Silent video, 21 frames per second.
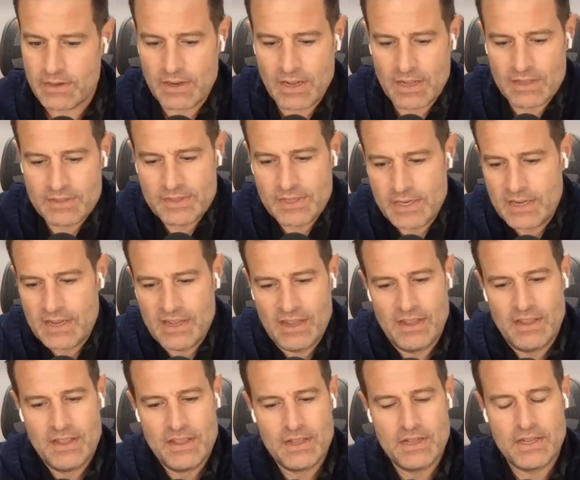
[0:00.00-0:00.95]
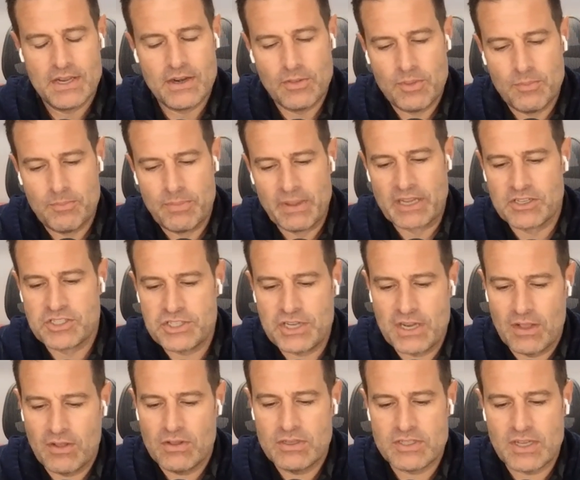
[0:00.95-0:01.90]
I think, the biggest
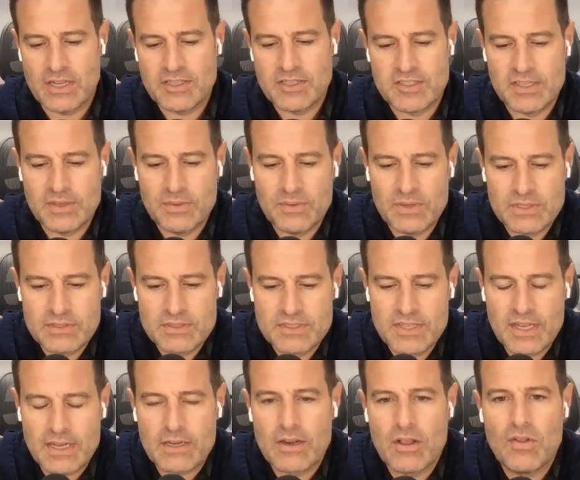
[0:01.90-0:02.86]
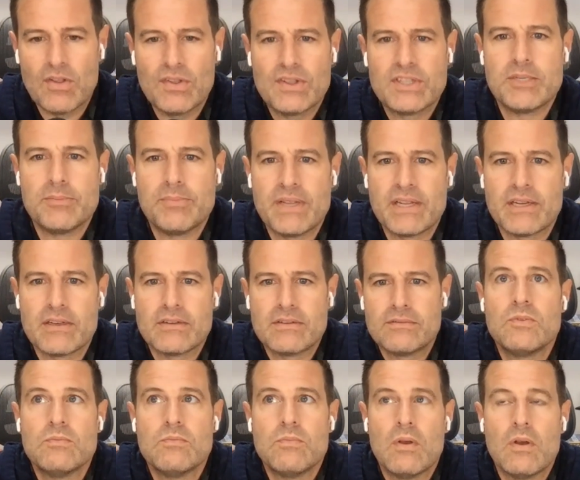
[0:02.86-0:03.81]
challenge I see with technology being
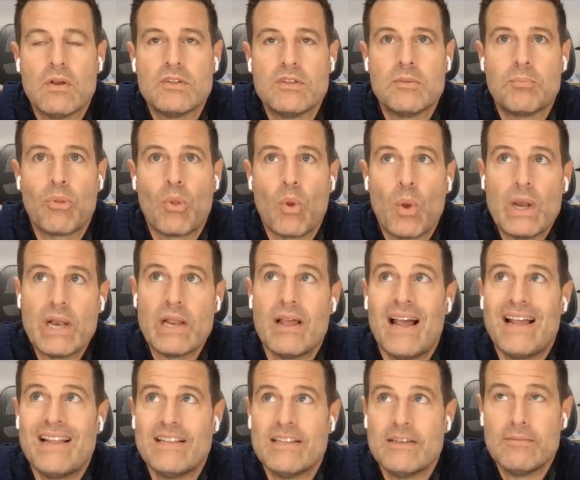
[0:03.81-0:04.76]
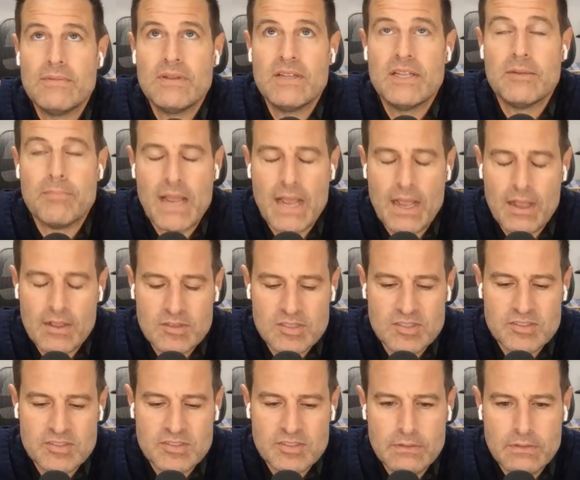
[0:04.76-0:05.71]
deployed in
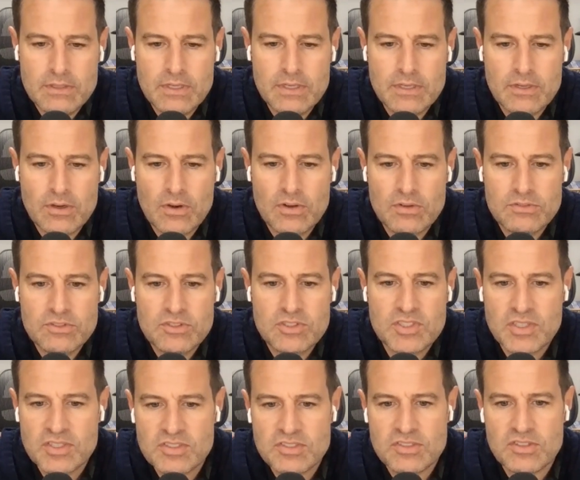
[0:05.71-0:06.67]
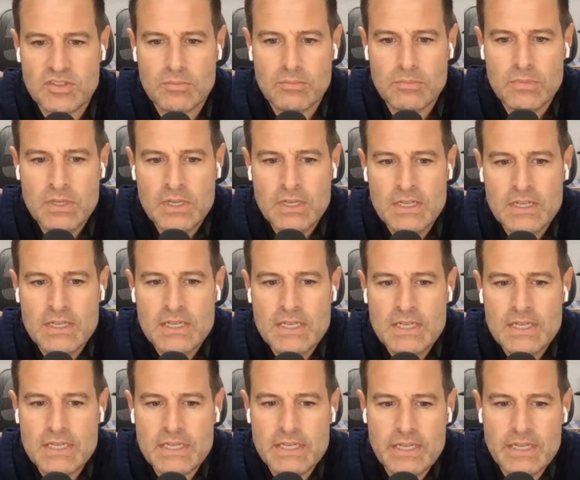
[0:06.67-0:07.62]
mass in our system
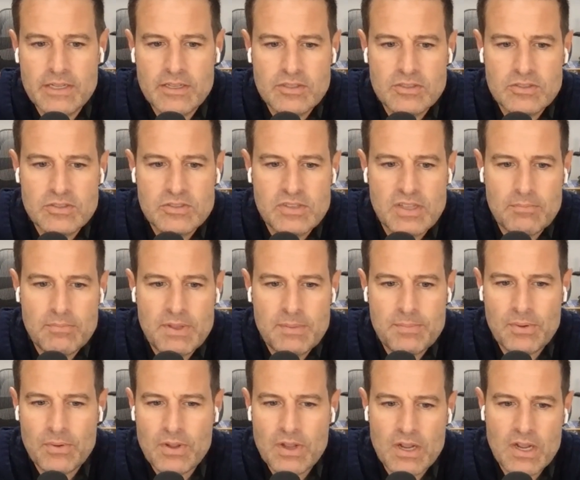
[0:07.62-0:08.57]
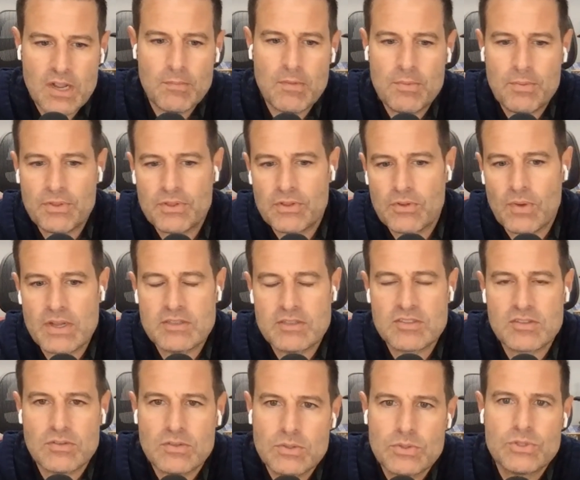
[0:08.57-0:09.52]
is that people can come up with great
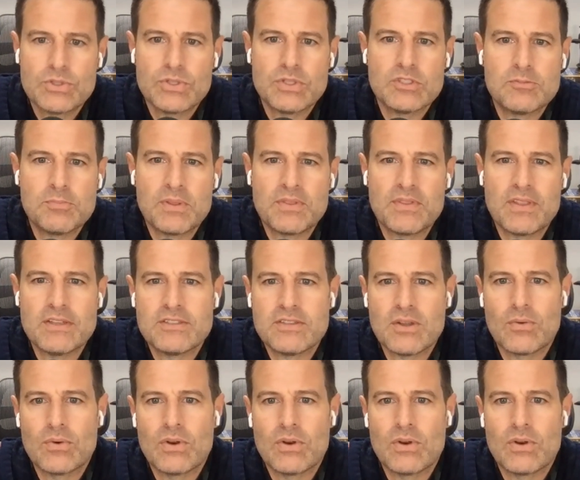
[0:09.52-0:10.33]
solutions, but they don't